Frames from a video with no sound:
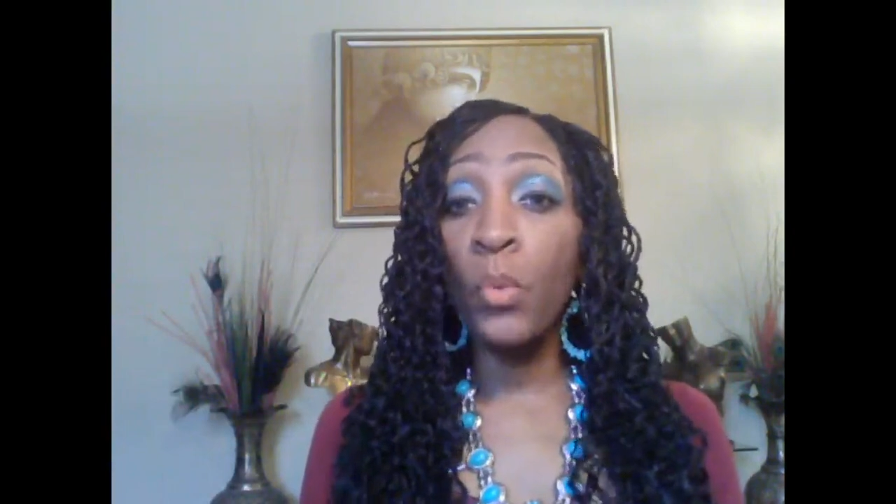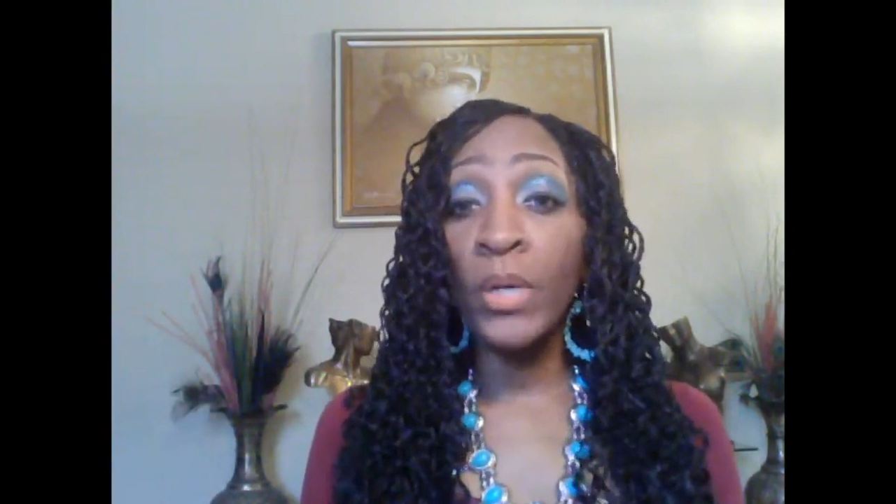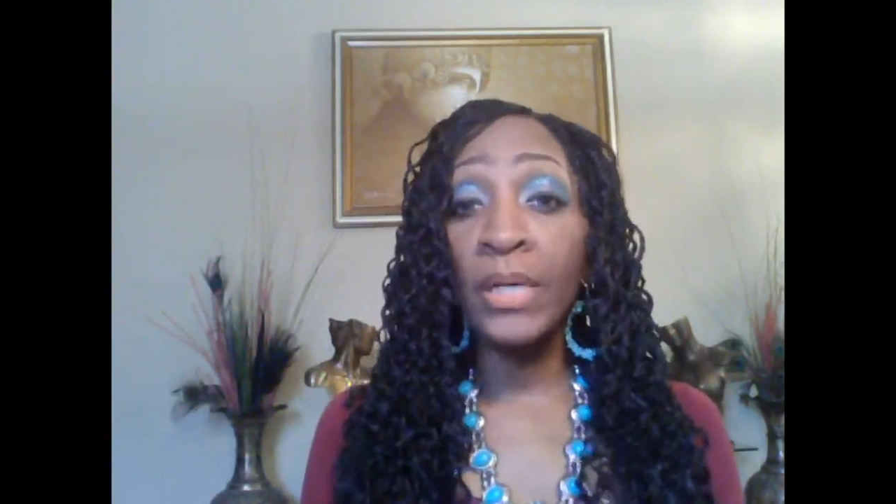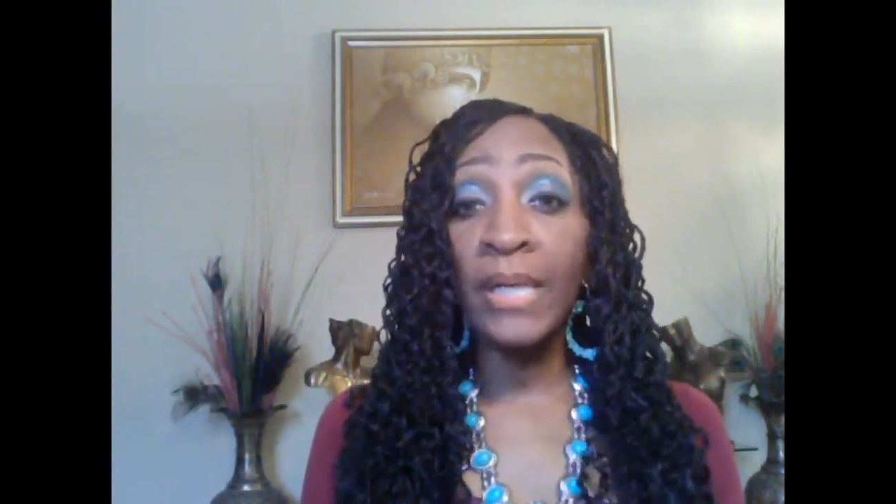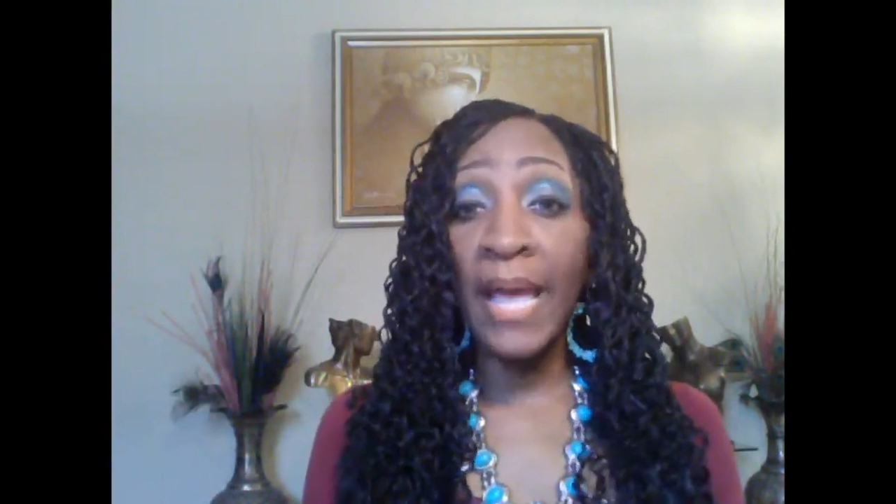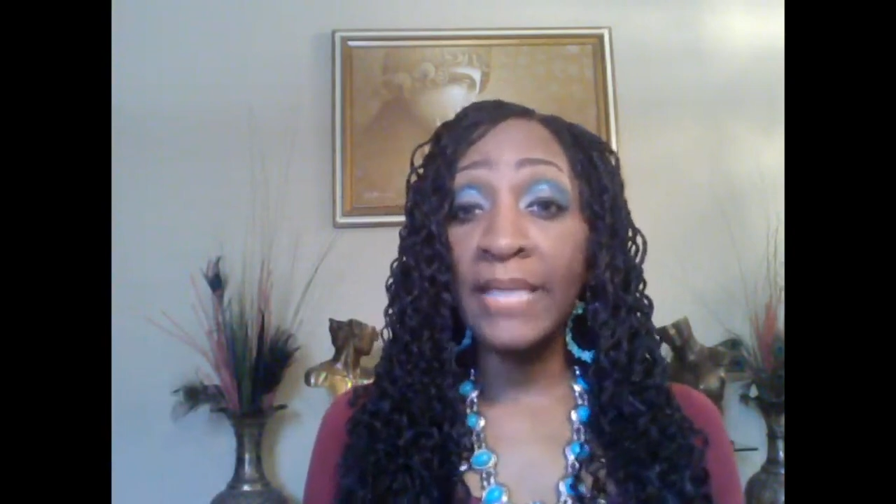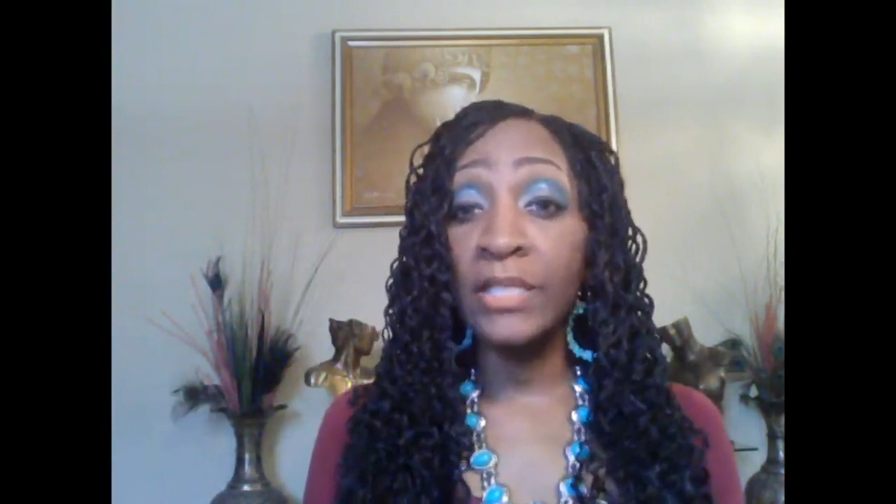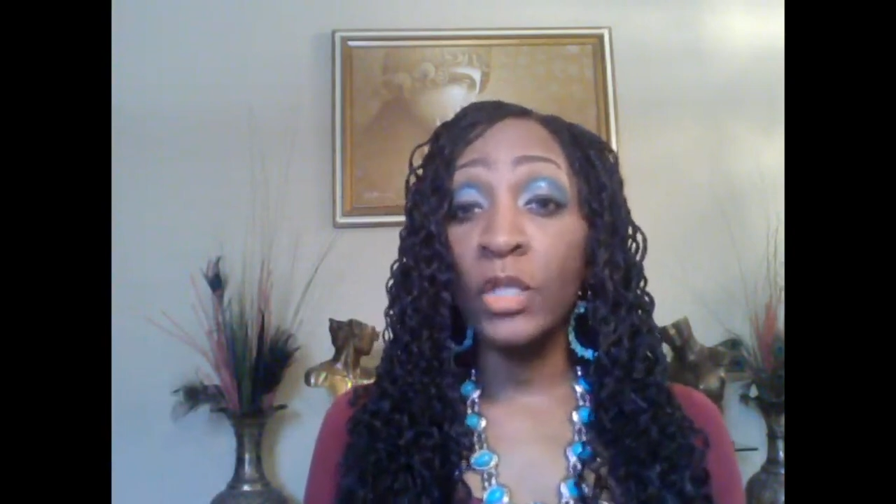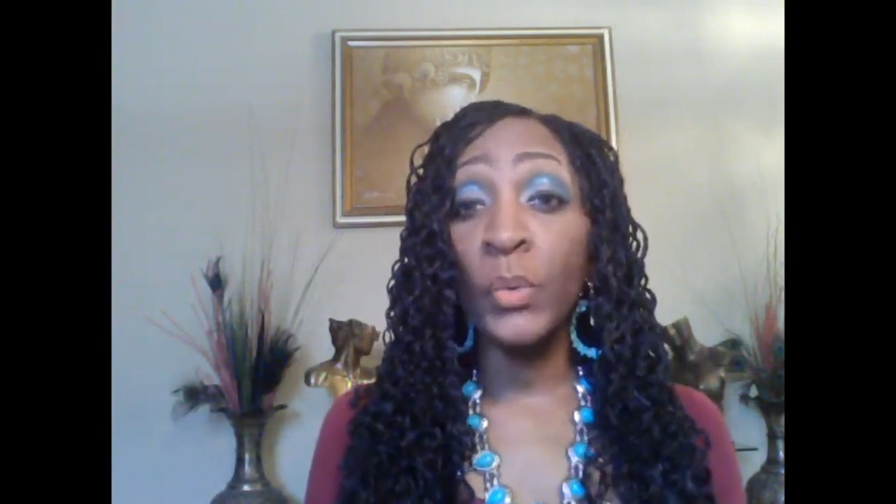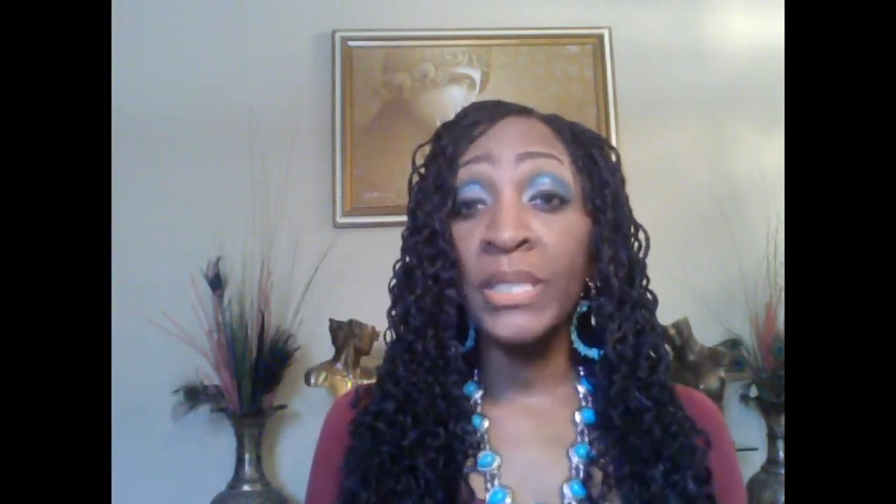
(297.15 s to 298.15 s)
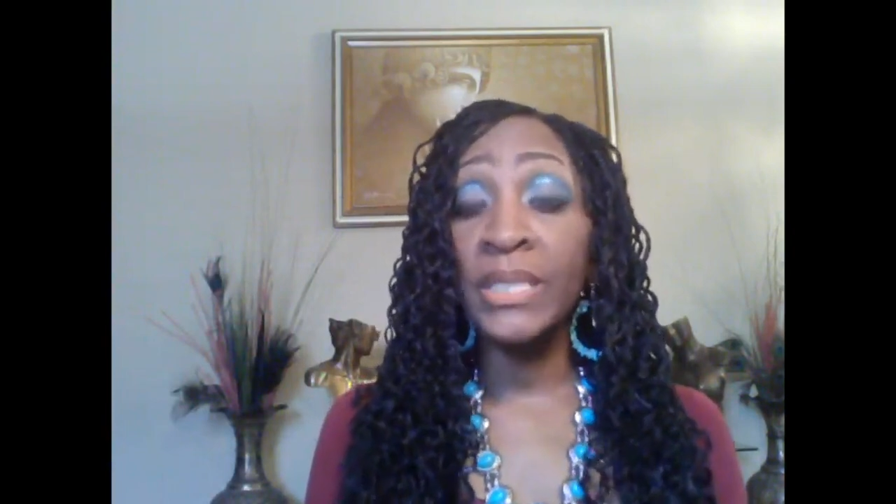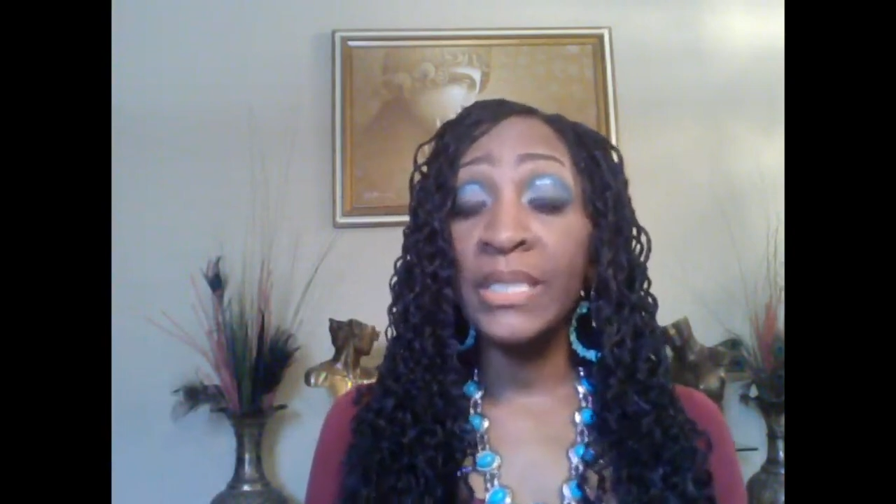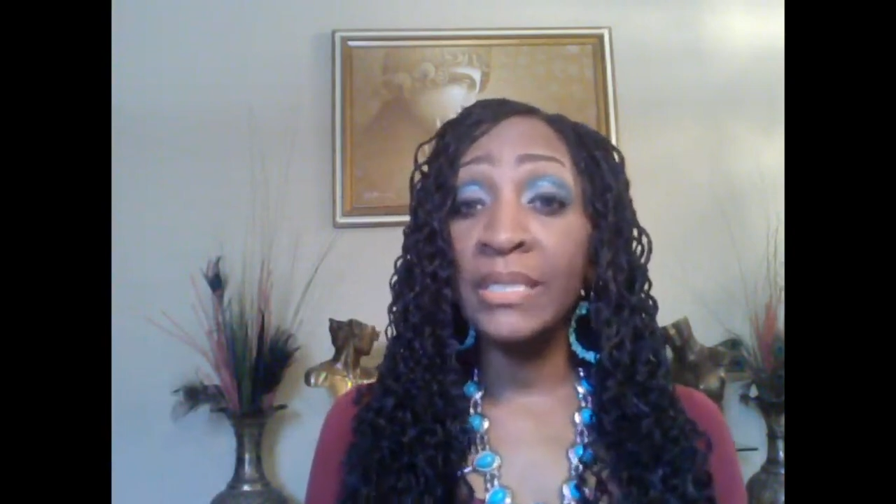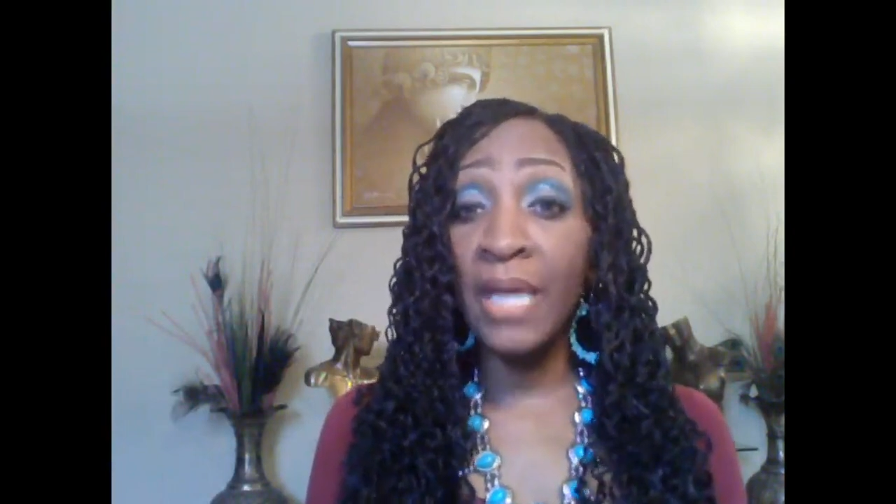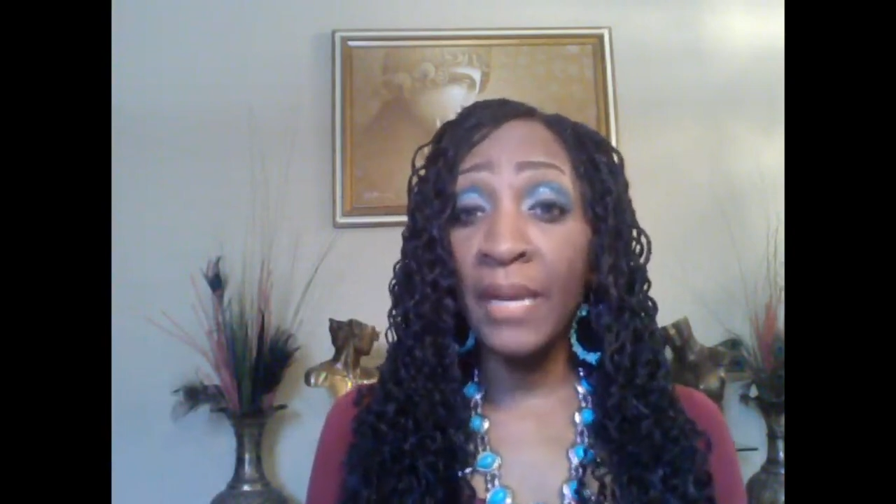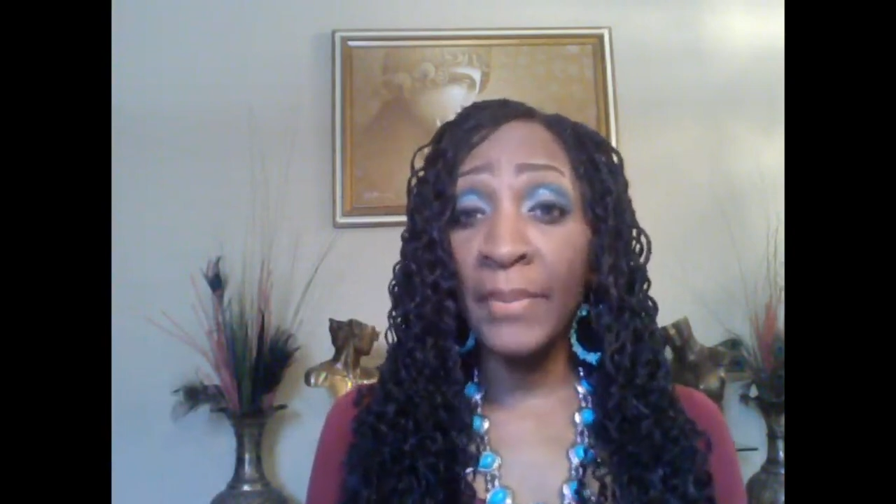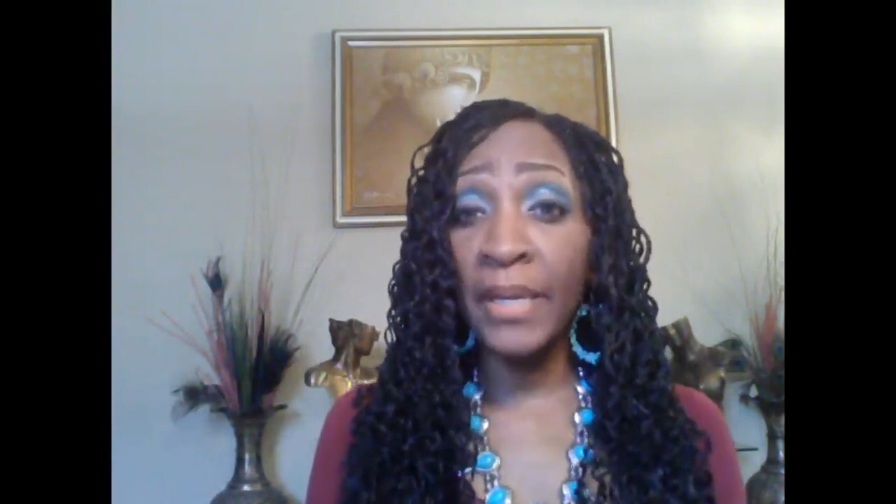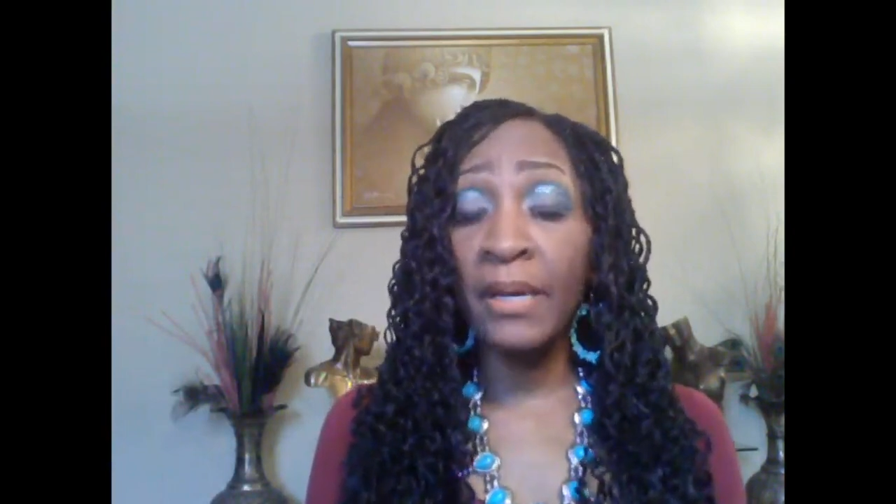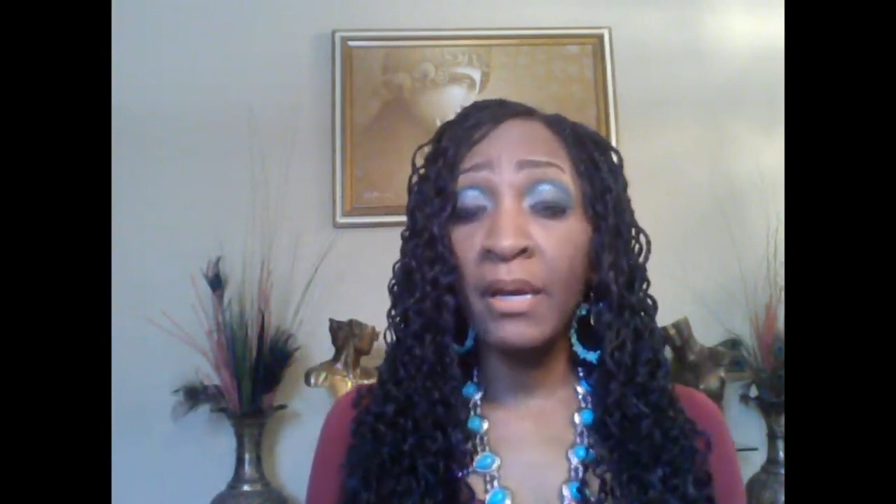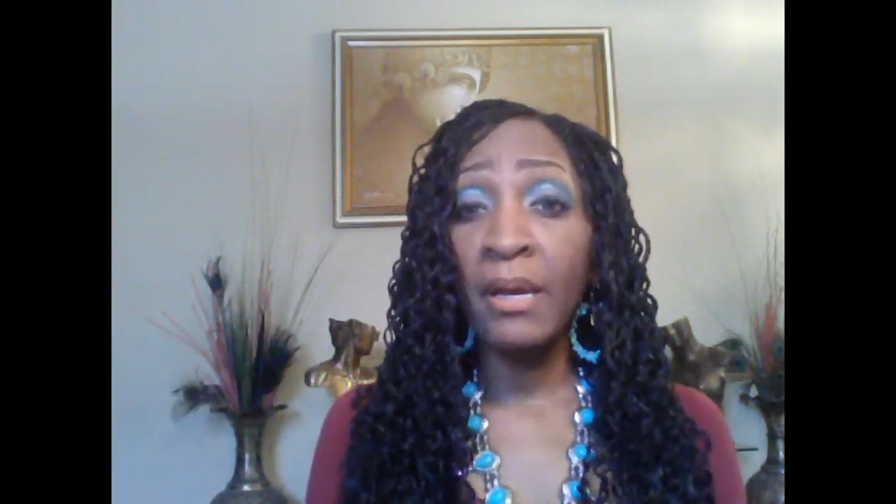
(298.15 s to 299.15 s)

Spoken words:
one has a queasy stomach.